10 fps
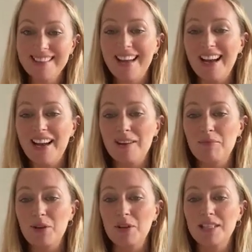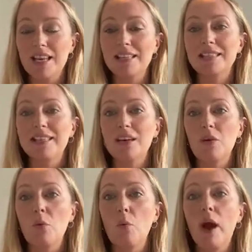who says,
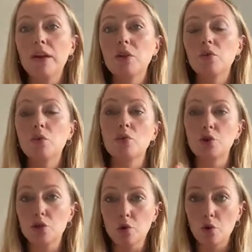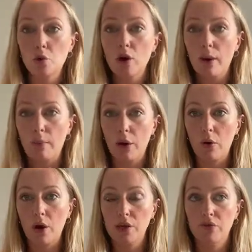when you're not sure about
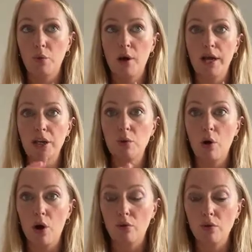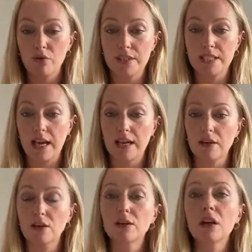kind of where you are on the
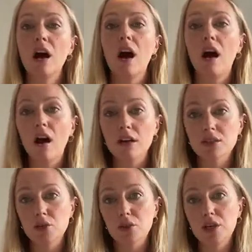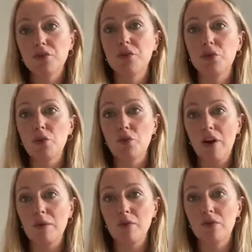scale, ask yourself if you're
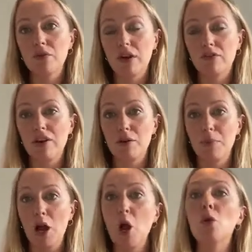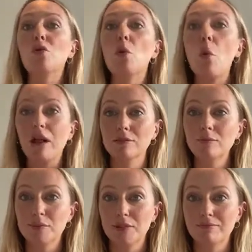afraid of being
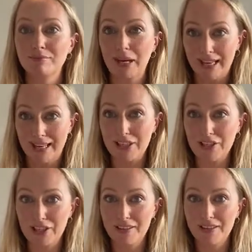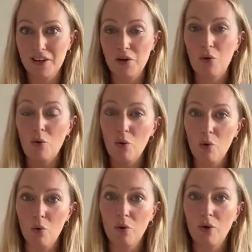overwhelmed by connection,
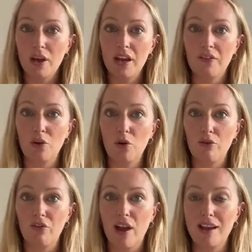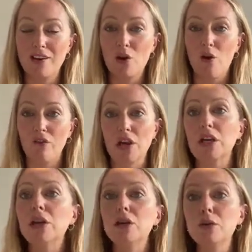or if you're afraid of
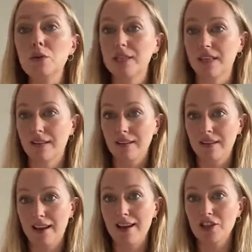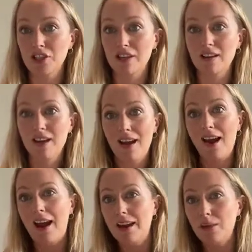losing connection,
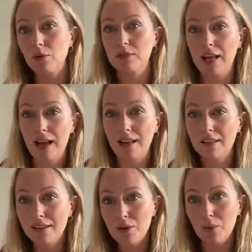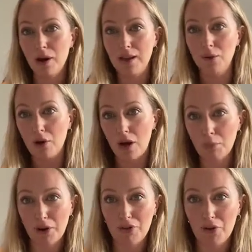and it will tell you where you're
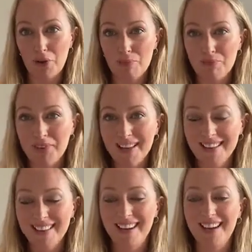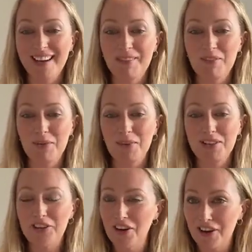coming from,
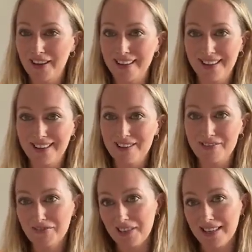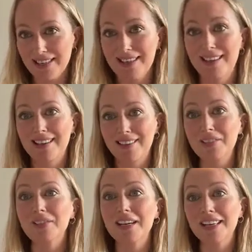which I really
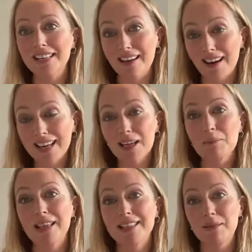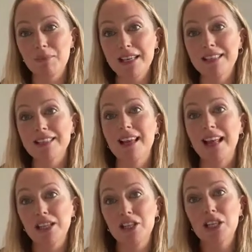like, because it means then
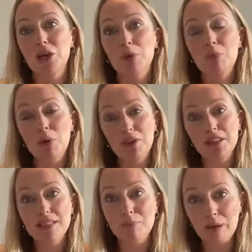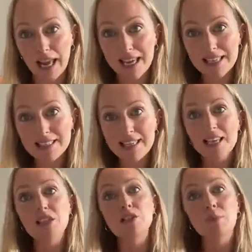actually you can put things in place
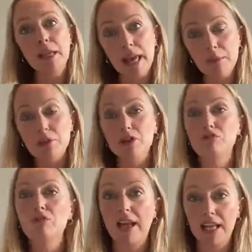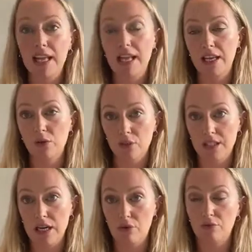to be able to regulate
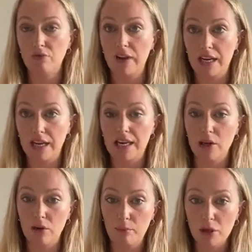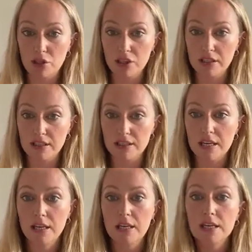yourself and regulate your emotions.
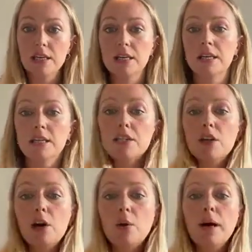So